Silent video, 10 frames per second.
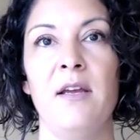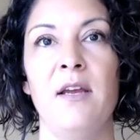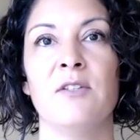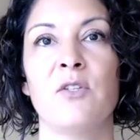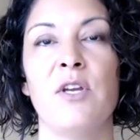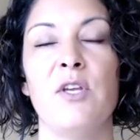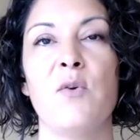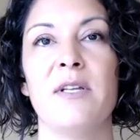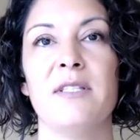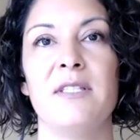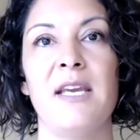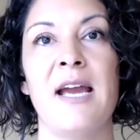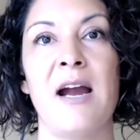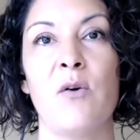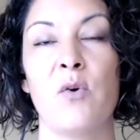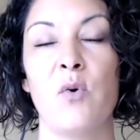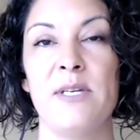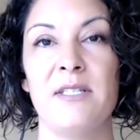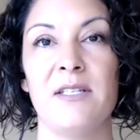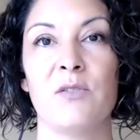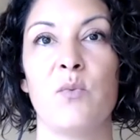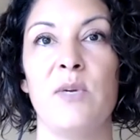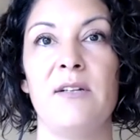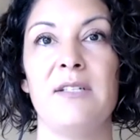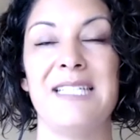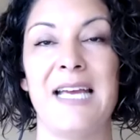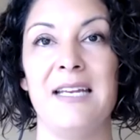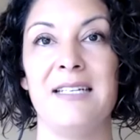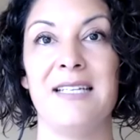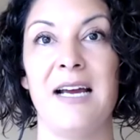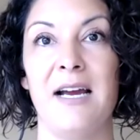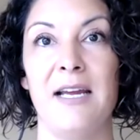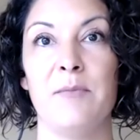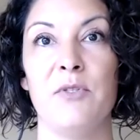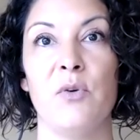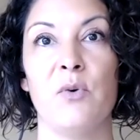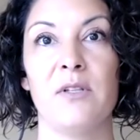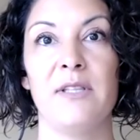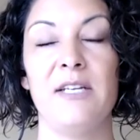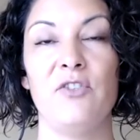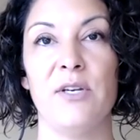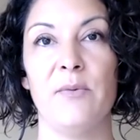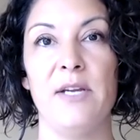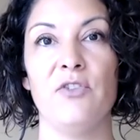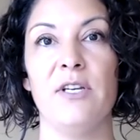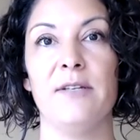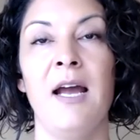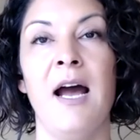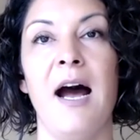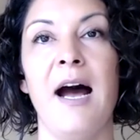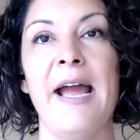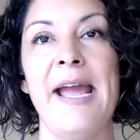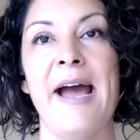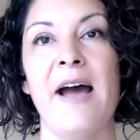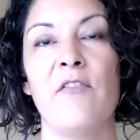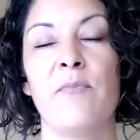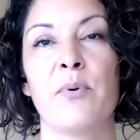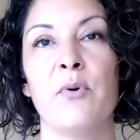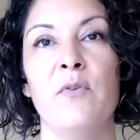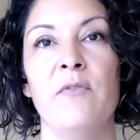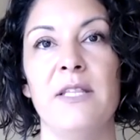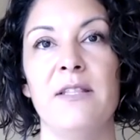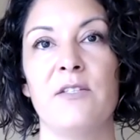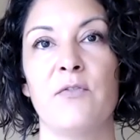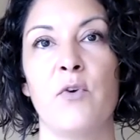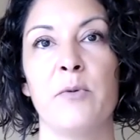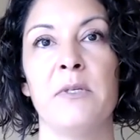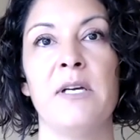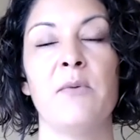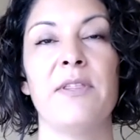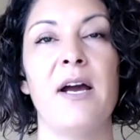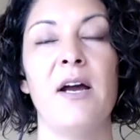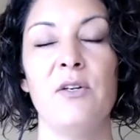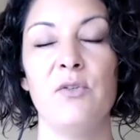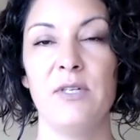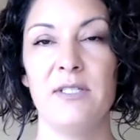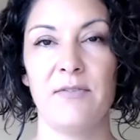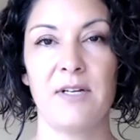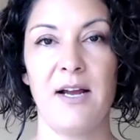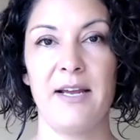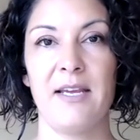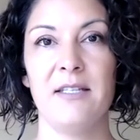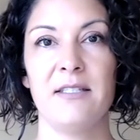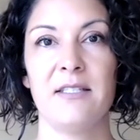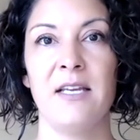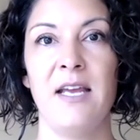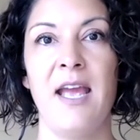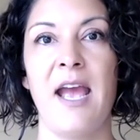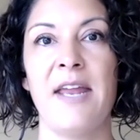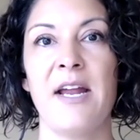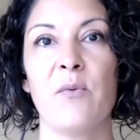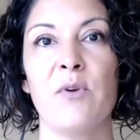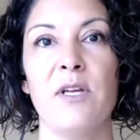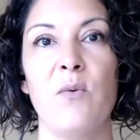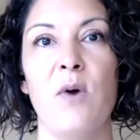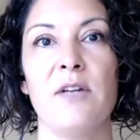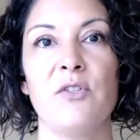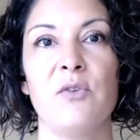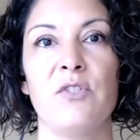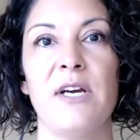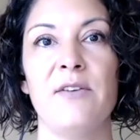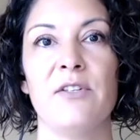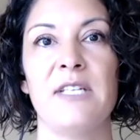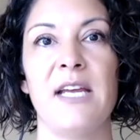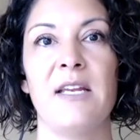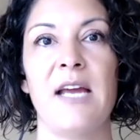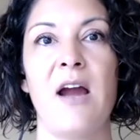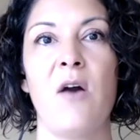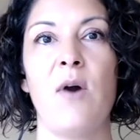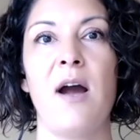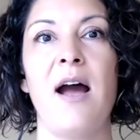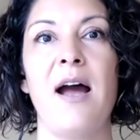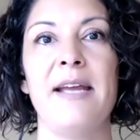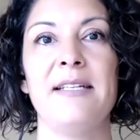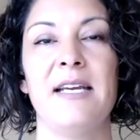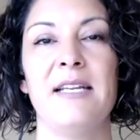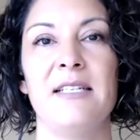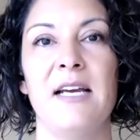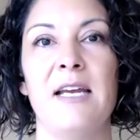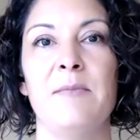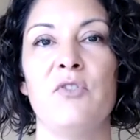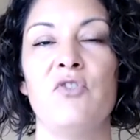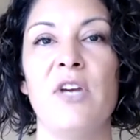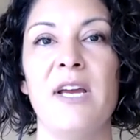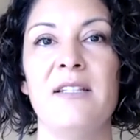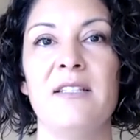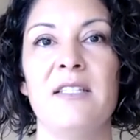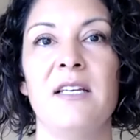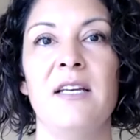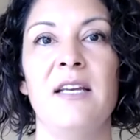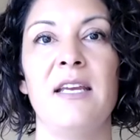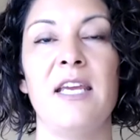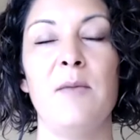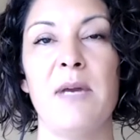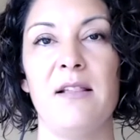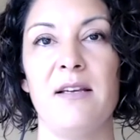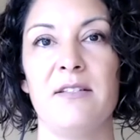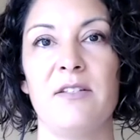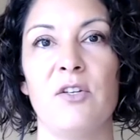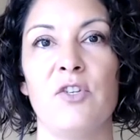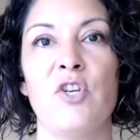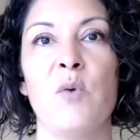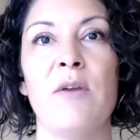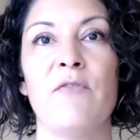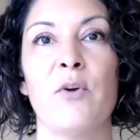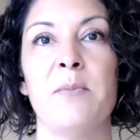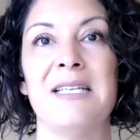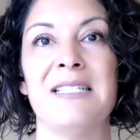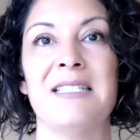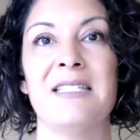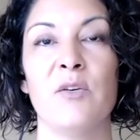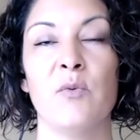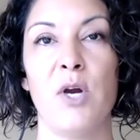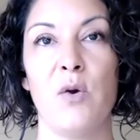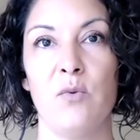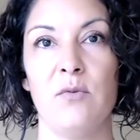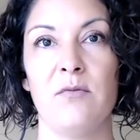so that you can see how quizzes will 10 times your lead generation. I have proven this formula with hundreds of clients, and I really want you to understand how I 10 times Jen's email list. She went from 0